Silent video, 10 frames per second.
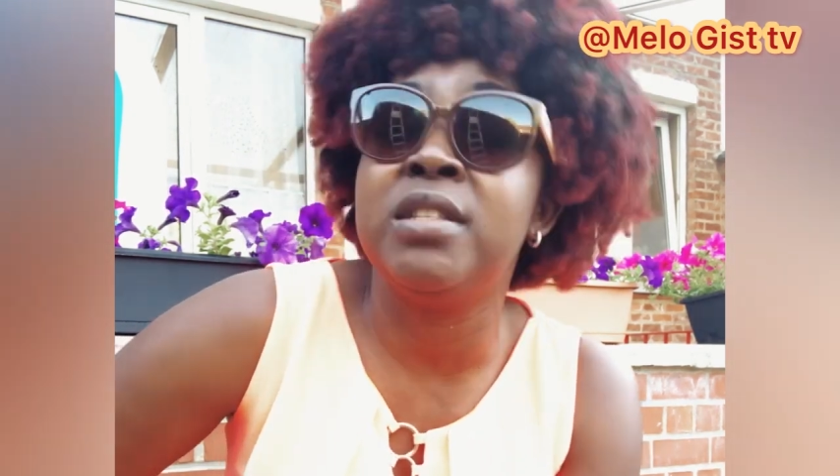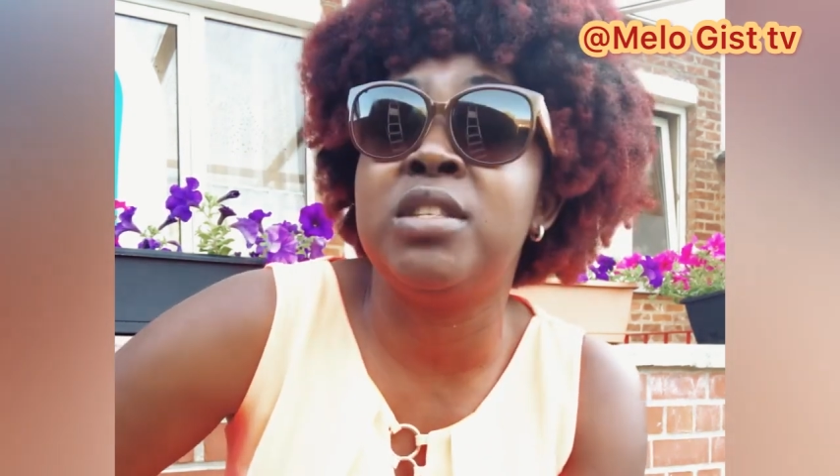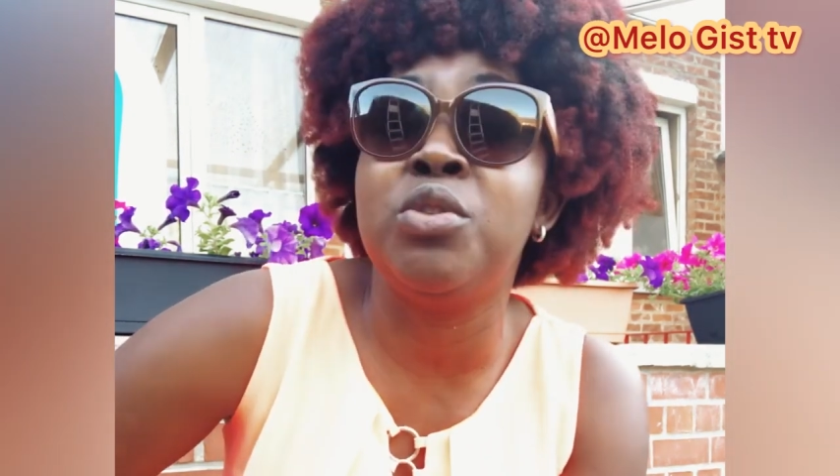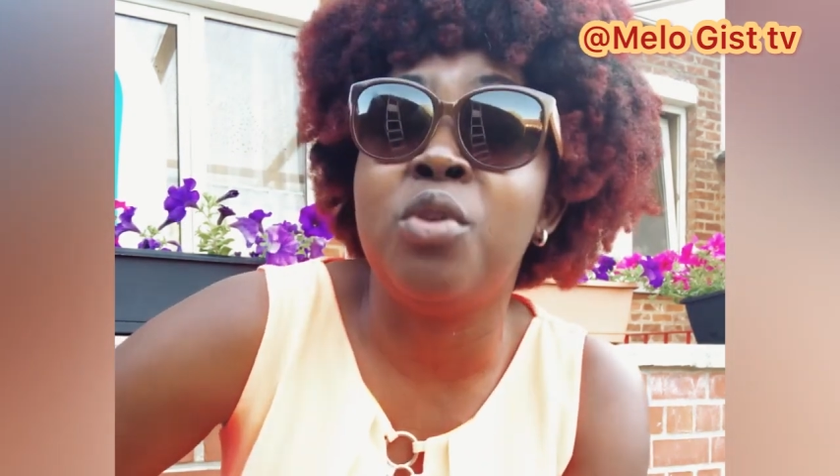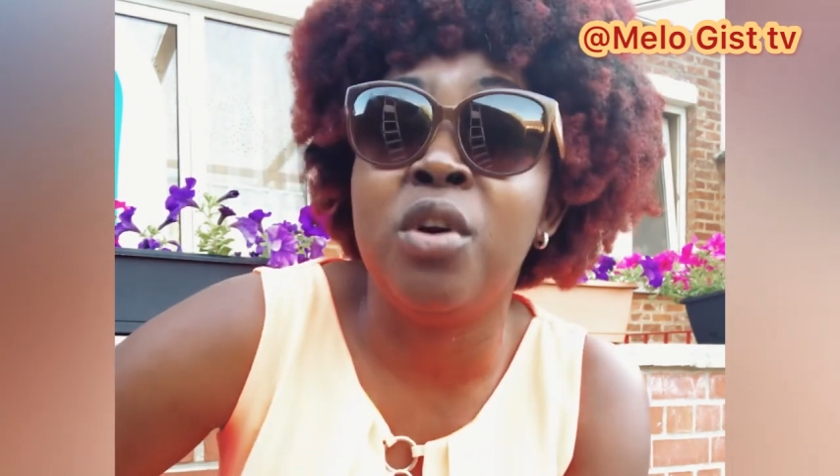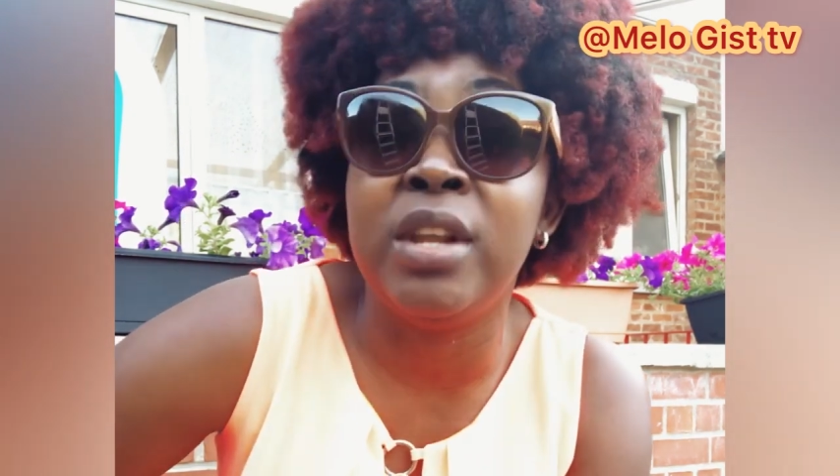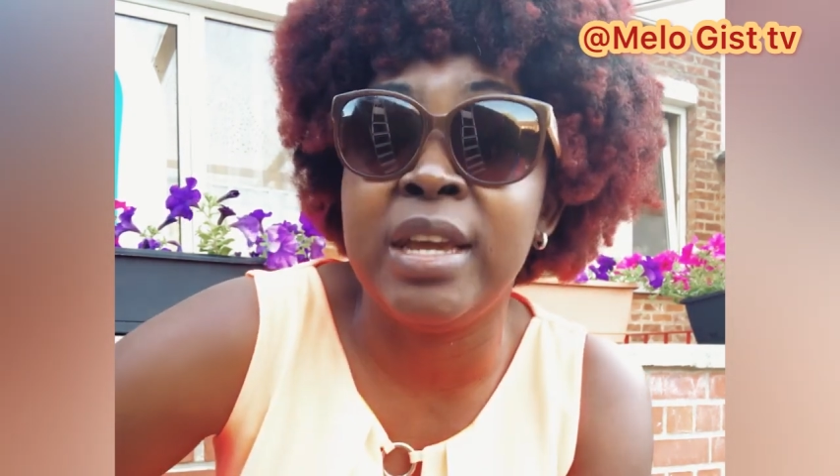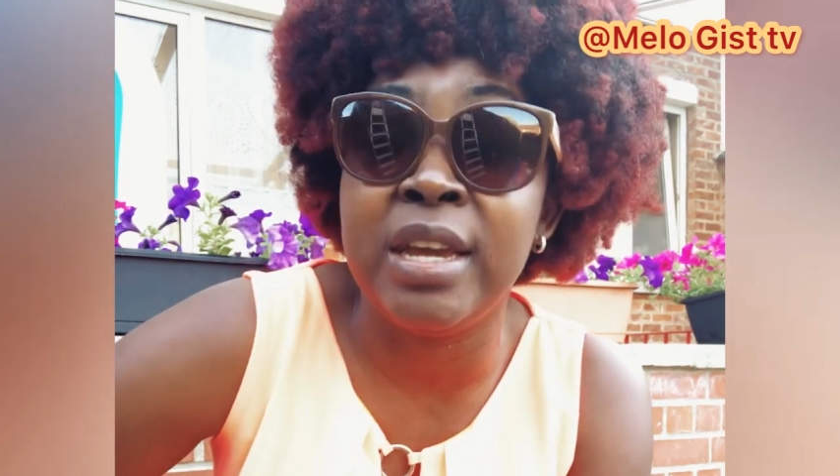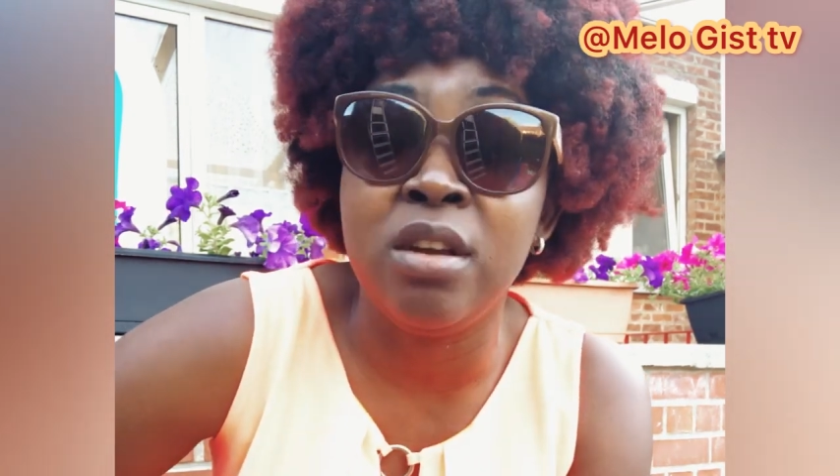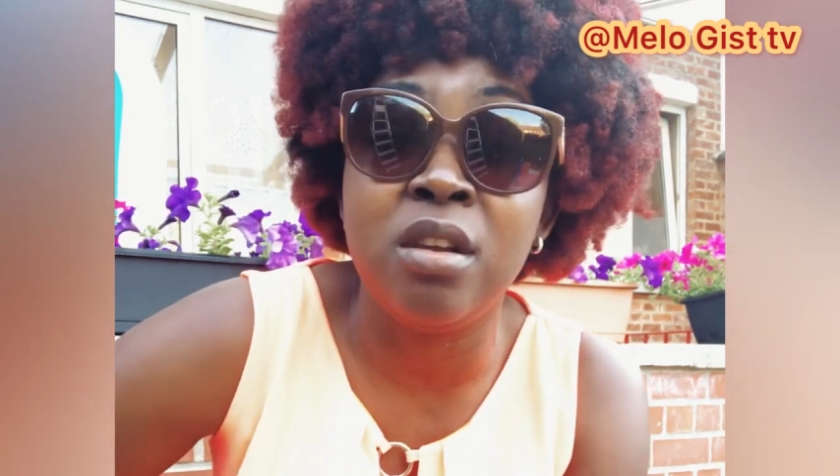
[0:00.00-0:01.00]
See you all
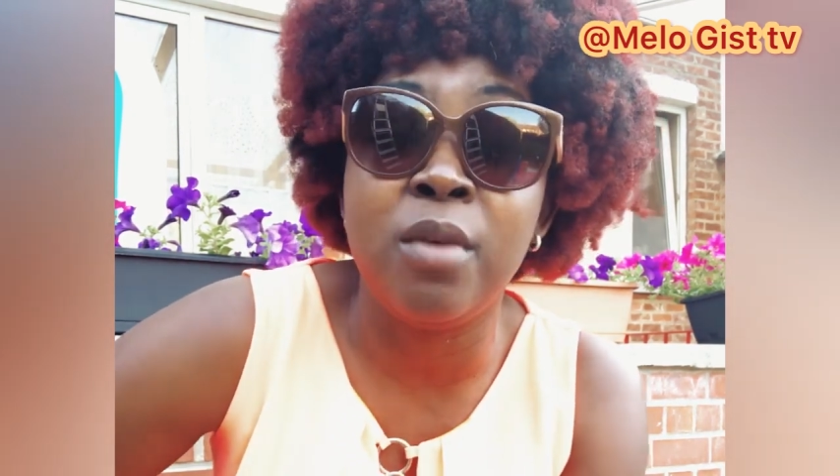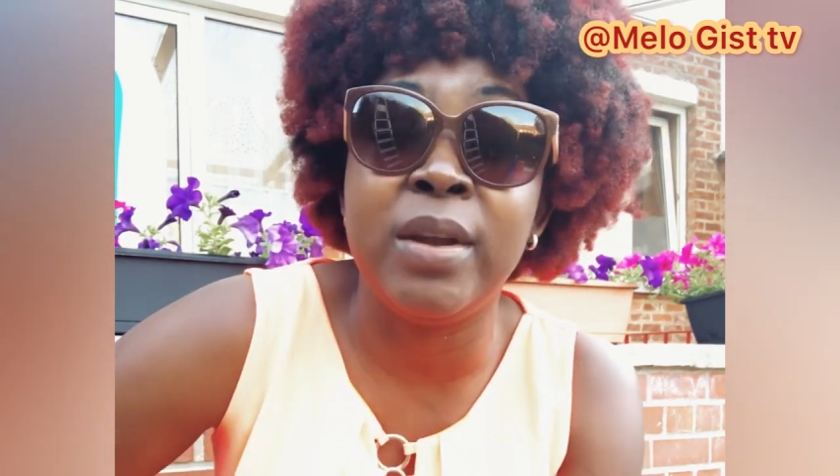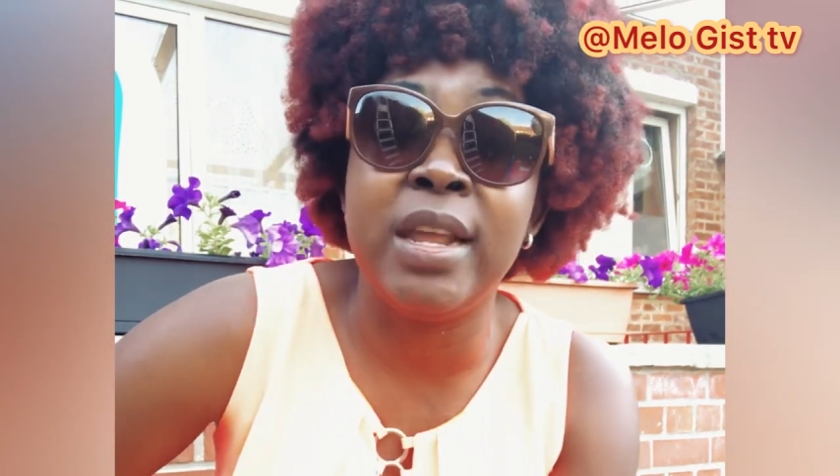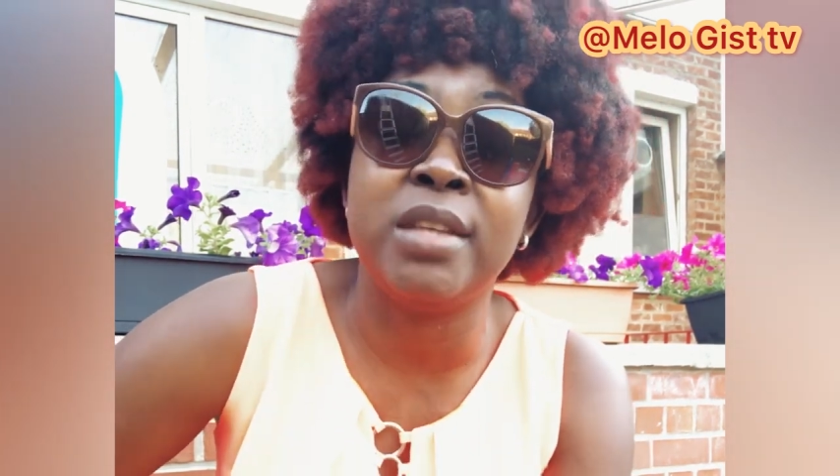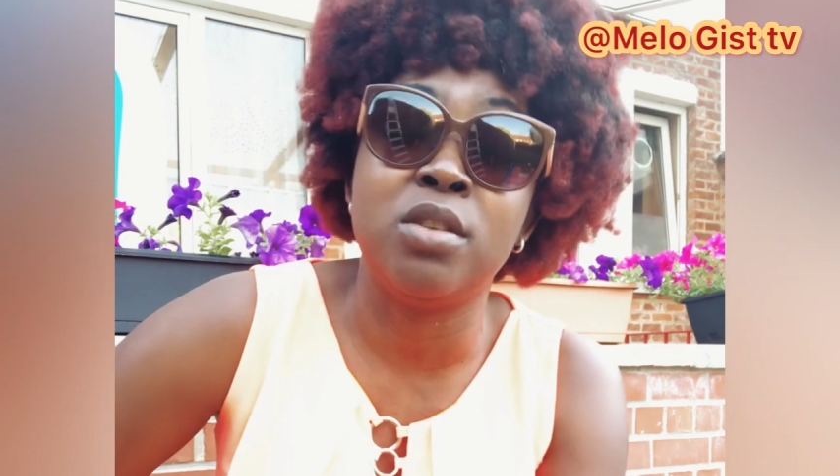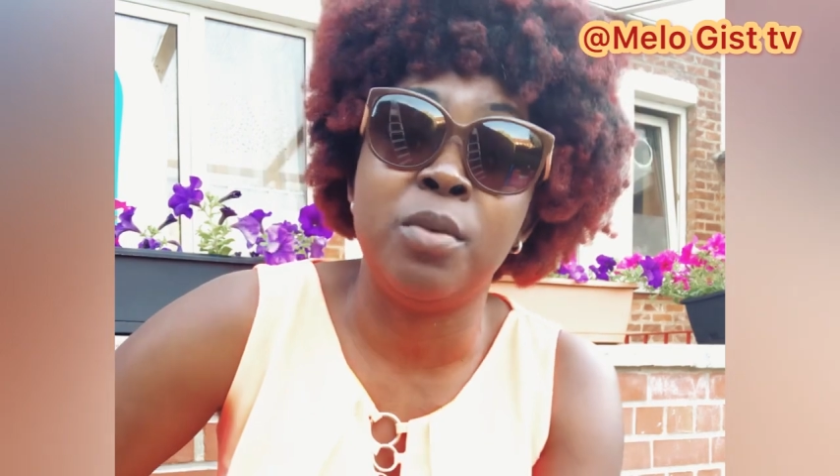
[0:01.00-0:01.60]
again on our next